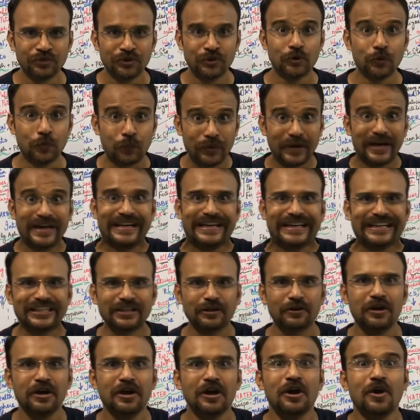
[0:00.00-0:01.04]
You predict
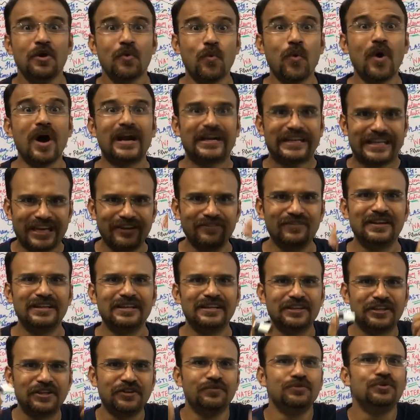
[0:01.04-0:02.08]
what I will
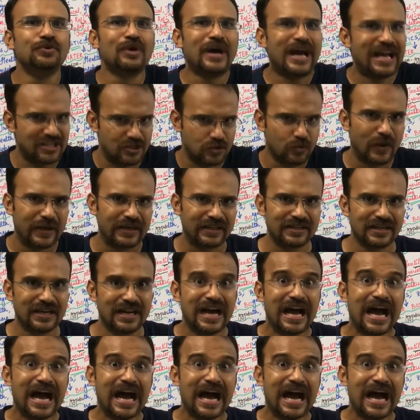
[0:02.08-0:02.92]
give you as work